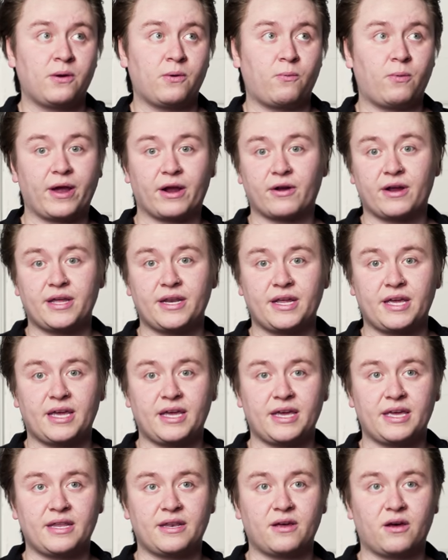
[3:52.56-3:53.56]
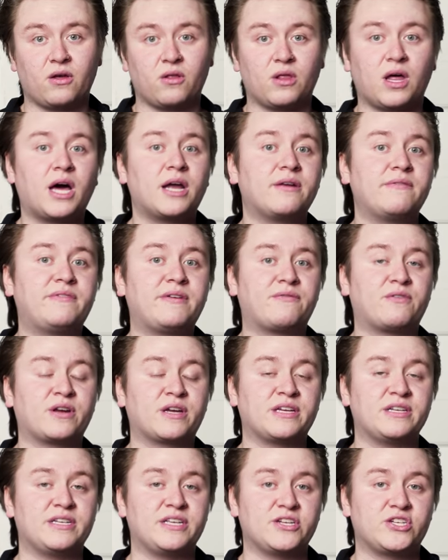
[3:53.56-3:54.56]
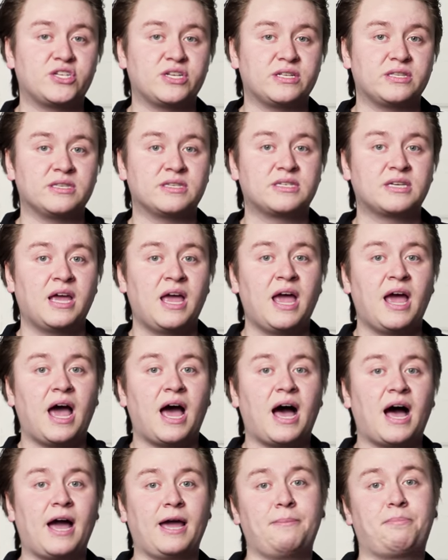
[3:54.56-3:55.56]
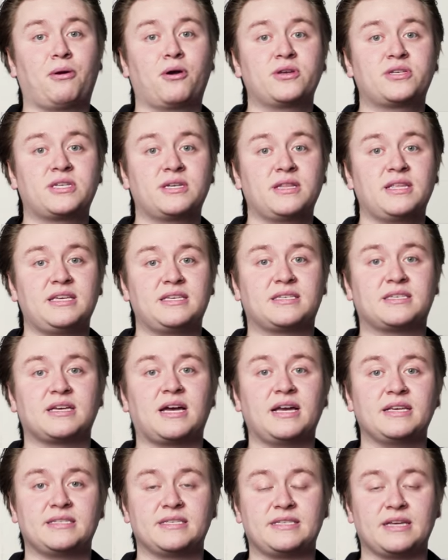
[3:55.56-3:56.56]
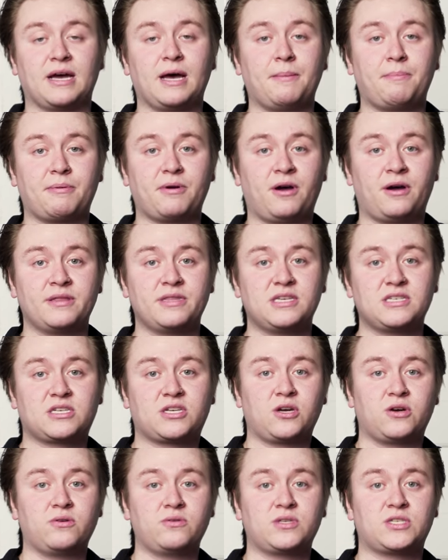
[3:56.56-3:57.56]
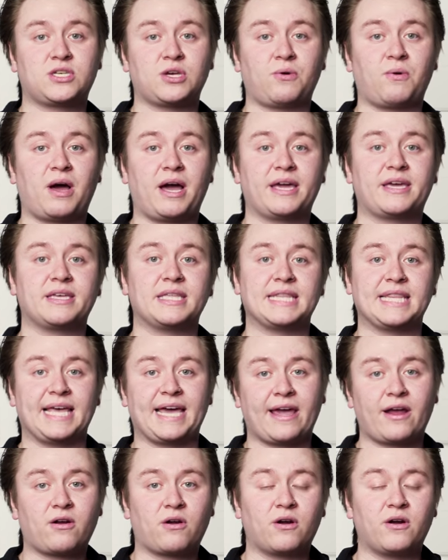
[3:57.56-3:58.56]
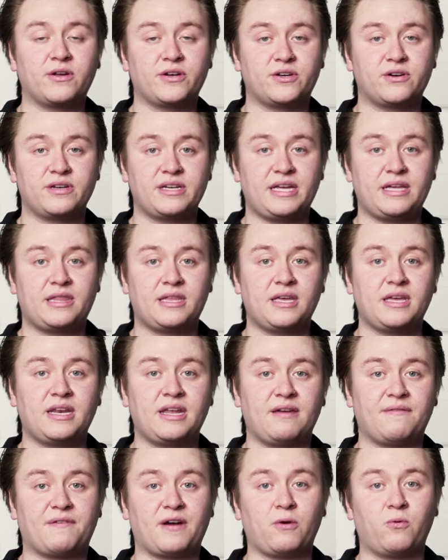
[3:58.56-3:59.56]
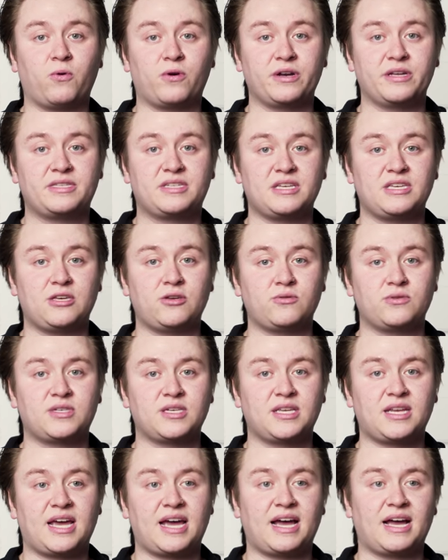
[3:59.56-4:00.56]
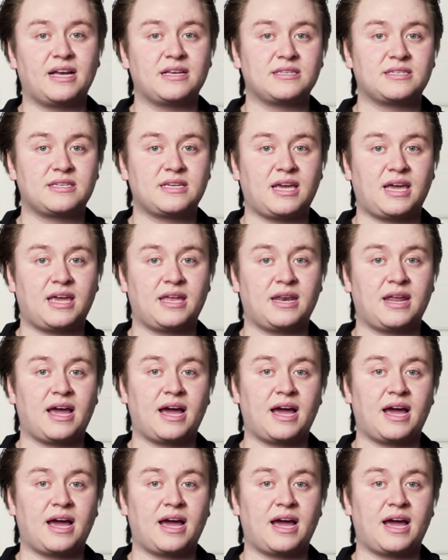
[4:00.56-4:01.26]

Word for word: wear it in a lot of different conditions. I personally sized up on this coat so I could layer underneath it if I wanted to use it as an